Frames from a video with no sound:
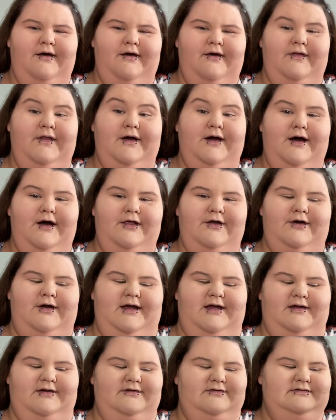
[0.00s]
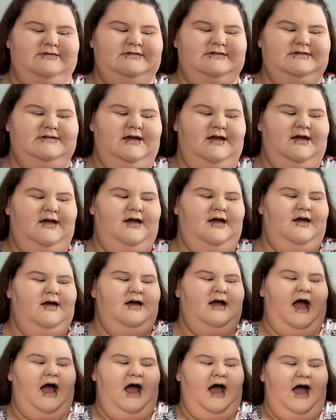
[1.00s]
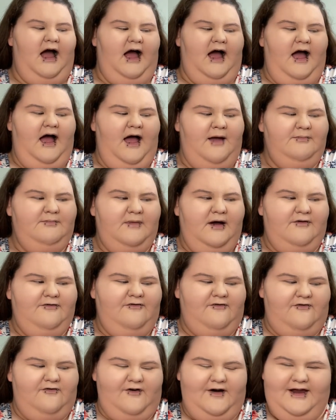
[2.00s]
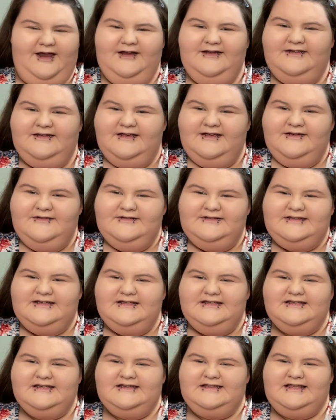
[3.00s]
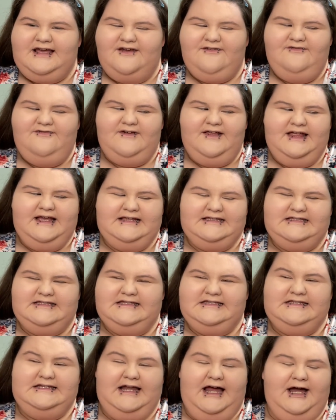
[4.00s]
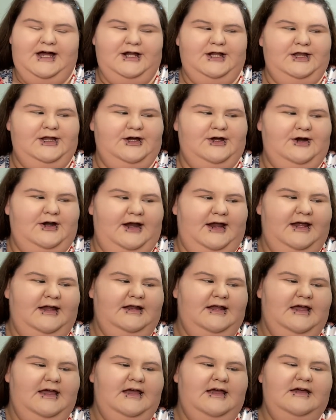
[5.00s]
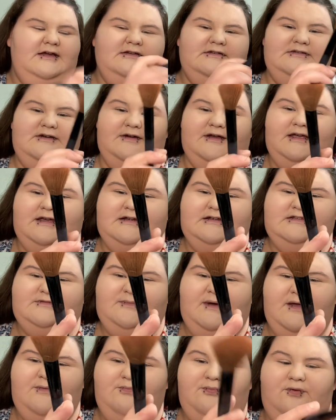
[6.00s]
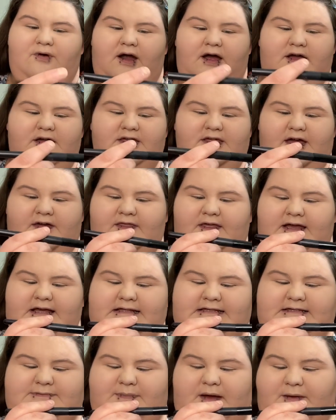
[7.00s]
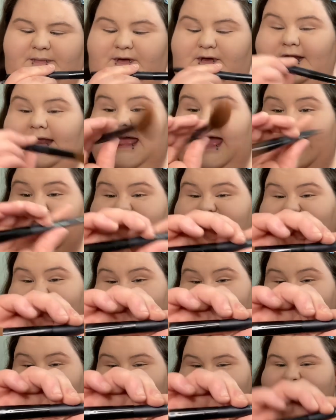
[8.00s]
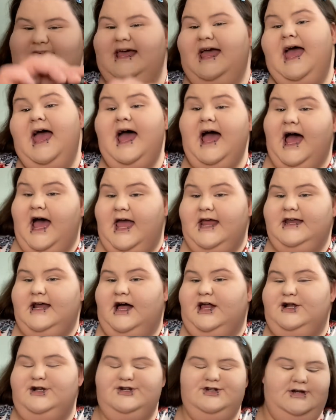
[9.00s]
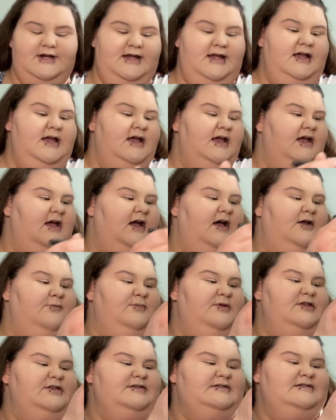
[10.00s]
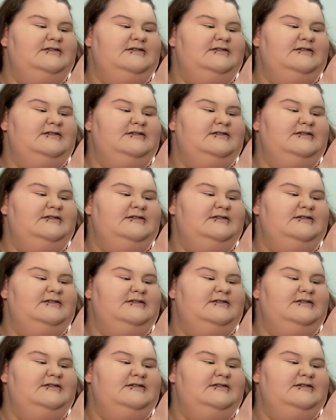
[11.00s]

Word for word: the color I used. I'm afraid to use this because I feel like it's not going to look great. So here's my brush. I think it's by Beauty Accents. Hi, Dollar Tree. I'm going to just